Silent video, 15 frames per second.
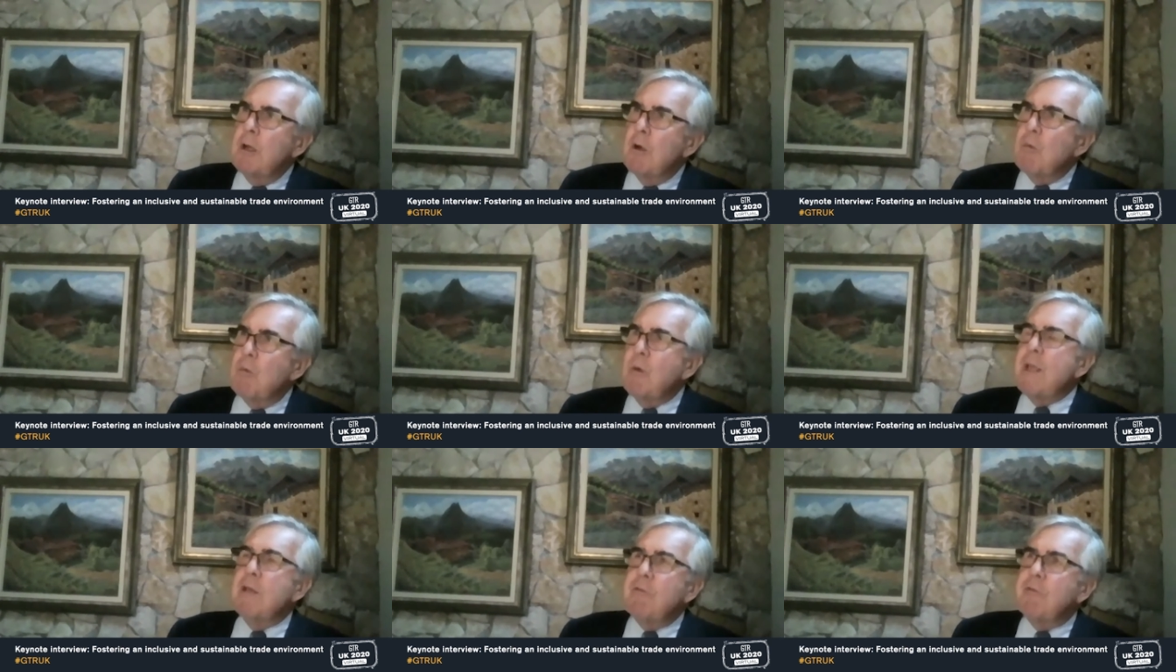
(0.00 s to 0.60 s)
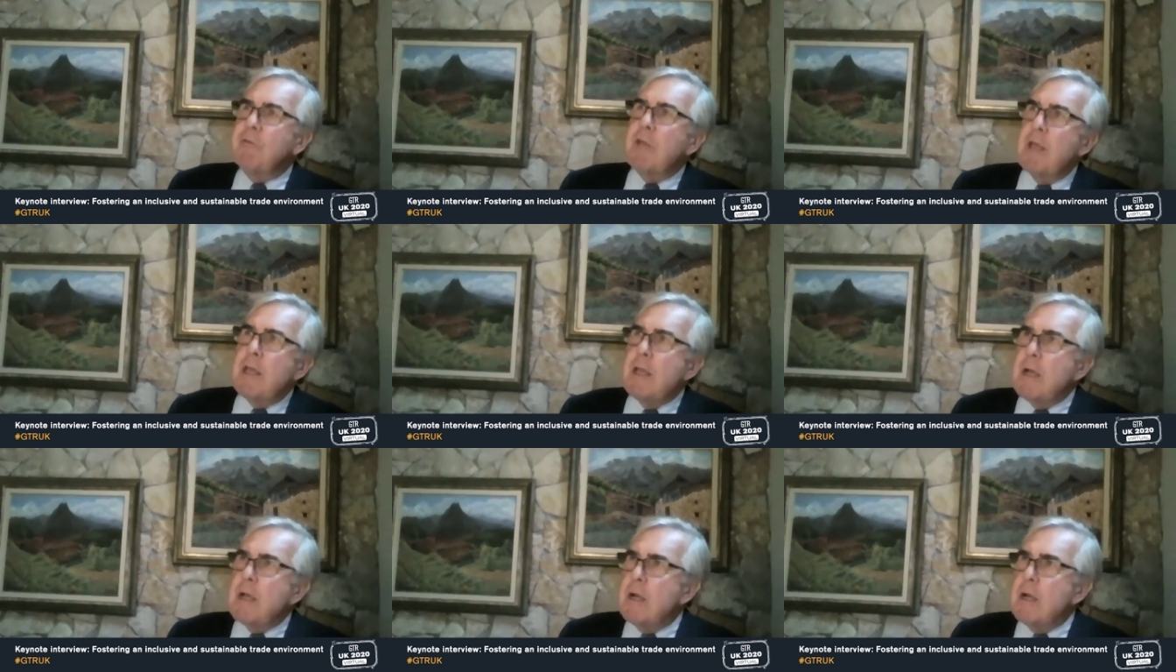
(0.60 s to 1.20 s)
We as
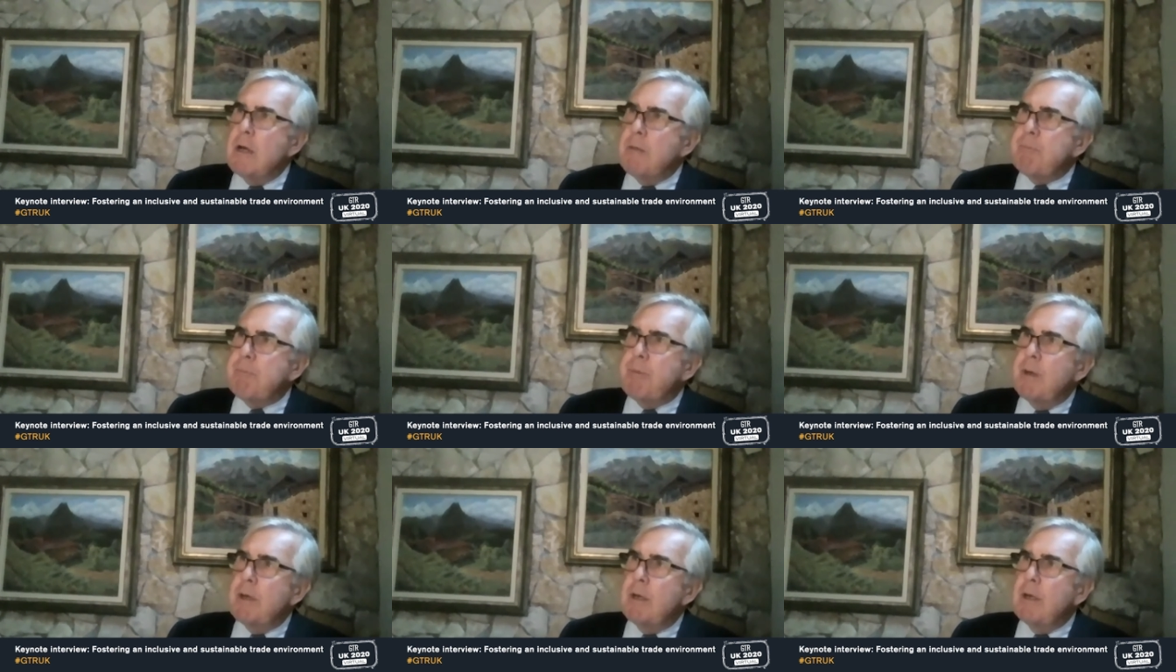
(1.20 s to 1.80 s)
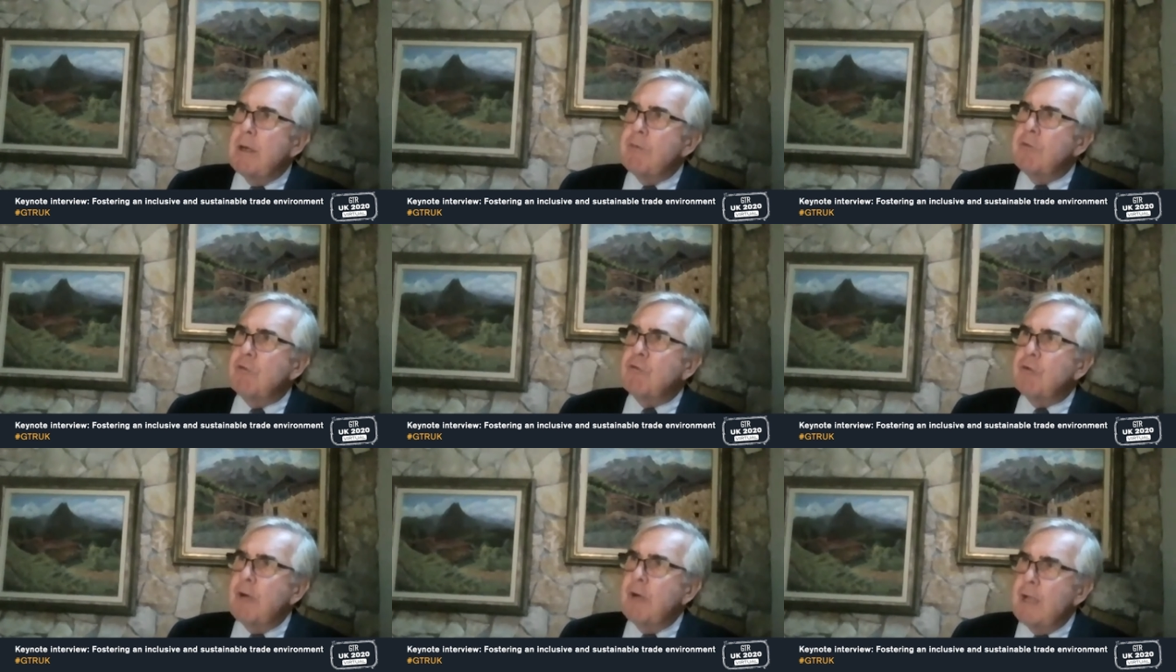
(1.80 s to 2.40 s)
a
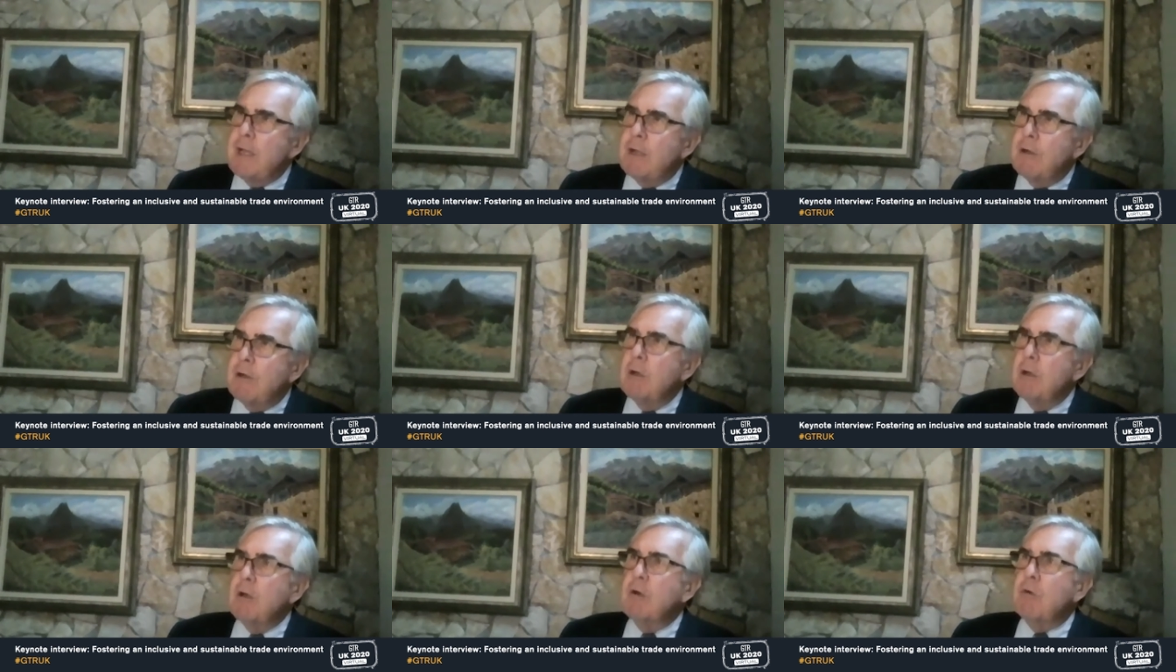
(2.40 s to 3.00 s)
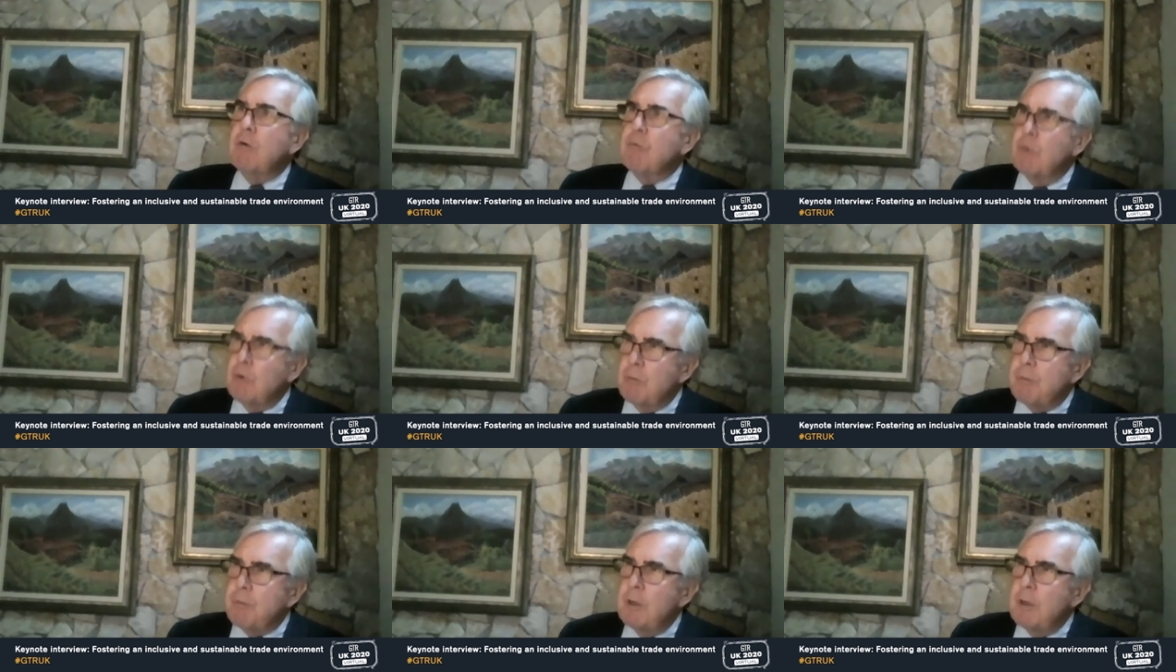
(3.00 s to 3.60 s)
trade group